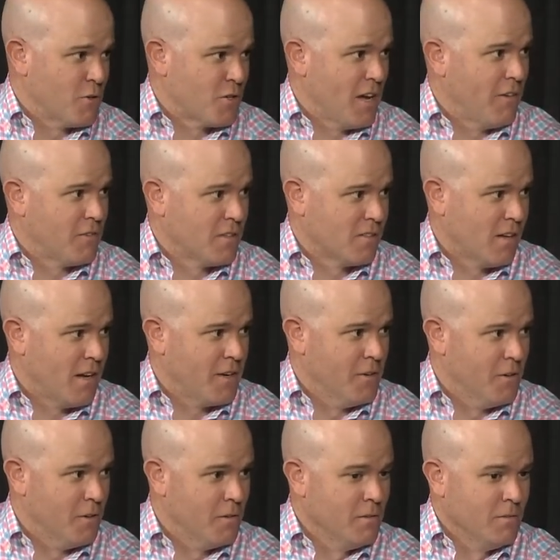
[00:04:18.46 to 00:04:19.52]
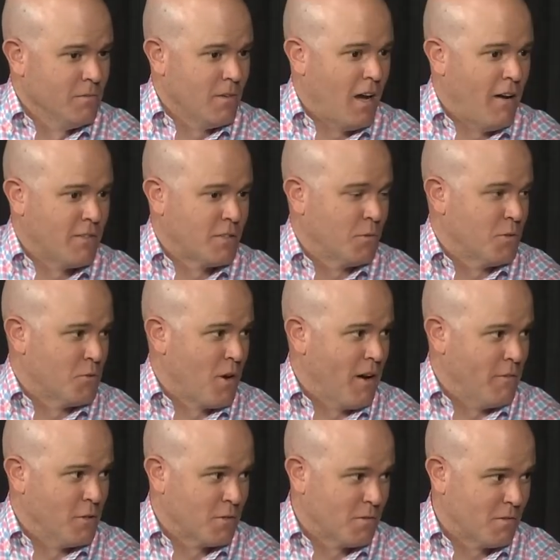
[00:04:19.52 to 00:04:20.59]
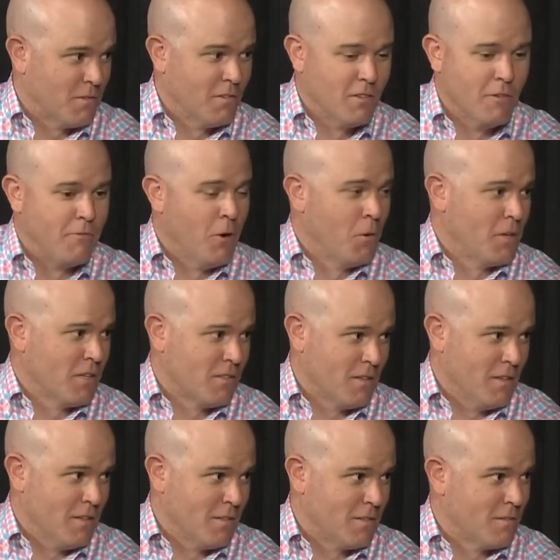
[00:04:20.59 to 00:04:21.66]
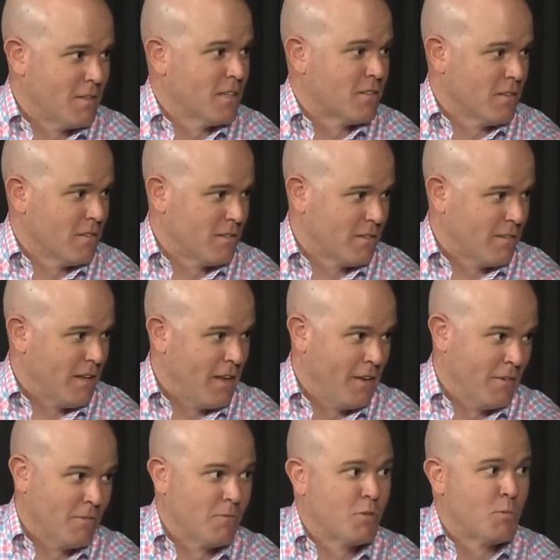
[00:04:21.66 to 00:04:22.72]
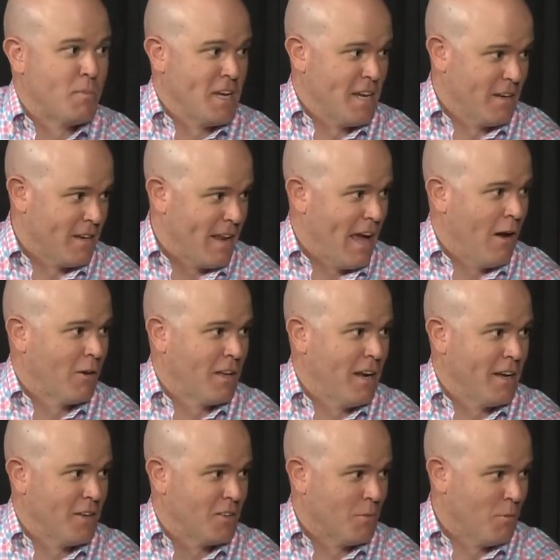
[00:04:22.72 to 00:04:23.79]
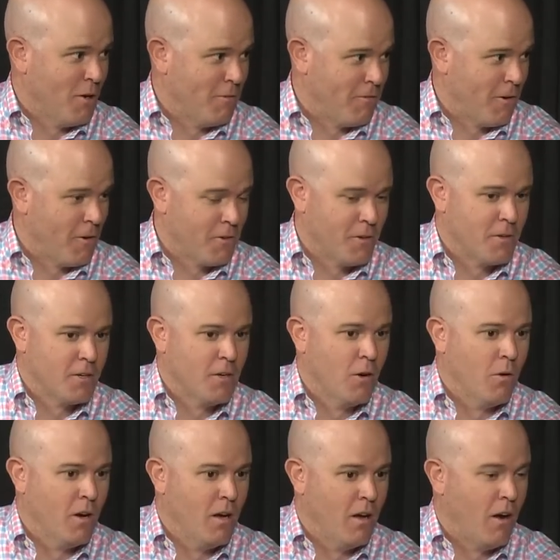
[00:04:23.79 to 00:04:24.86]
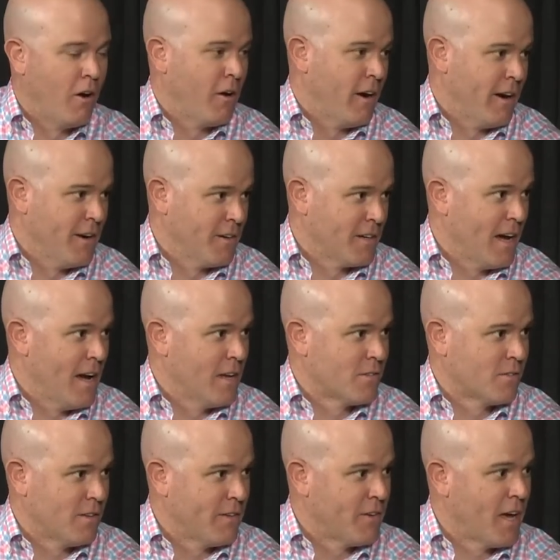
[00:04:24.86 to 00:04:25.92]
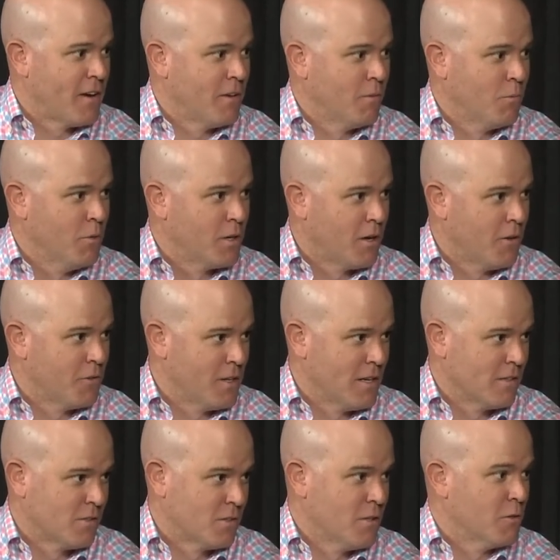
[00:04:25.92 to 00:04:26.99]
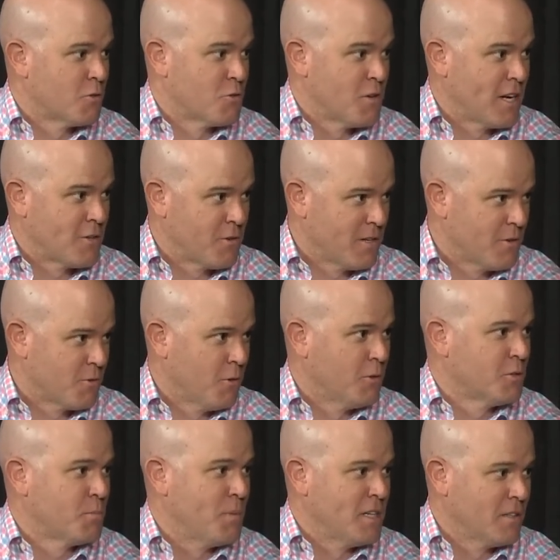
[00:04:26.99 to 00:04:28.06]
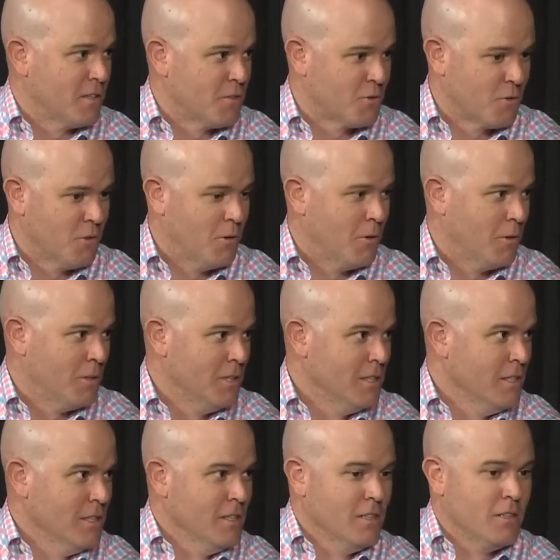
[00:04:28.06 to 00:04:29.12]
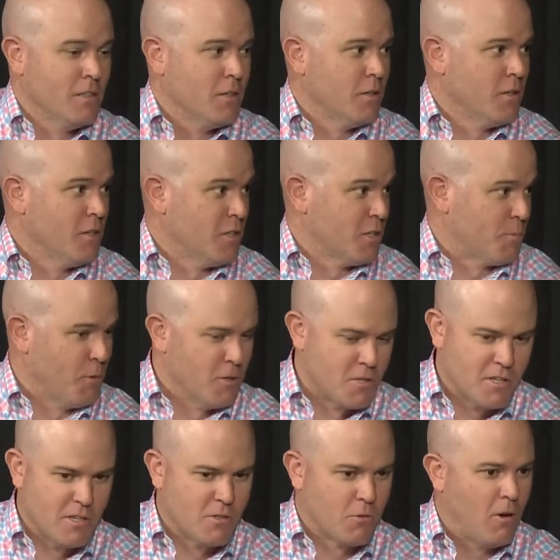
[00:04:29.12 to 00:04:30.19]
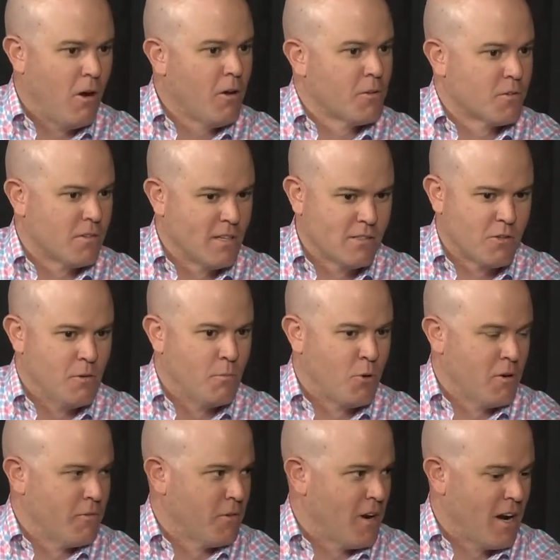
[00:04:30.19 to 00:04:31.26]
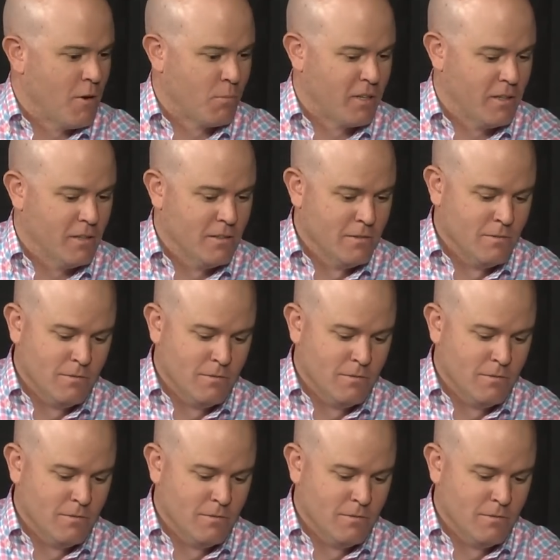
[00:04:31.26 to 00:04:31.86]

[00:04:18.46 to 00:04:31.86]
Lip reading: shaft designer, obviously with drivers, the focus is distance and speed and how can I hit the ball farther. Our iron guys, they've got to work on things, trajectory control, spin control, dispersion control, all those things that are important for an iron player.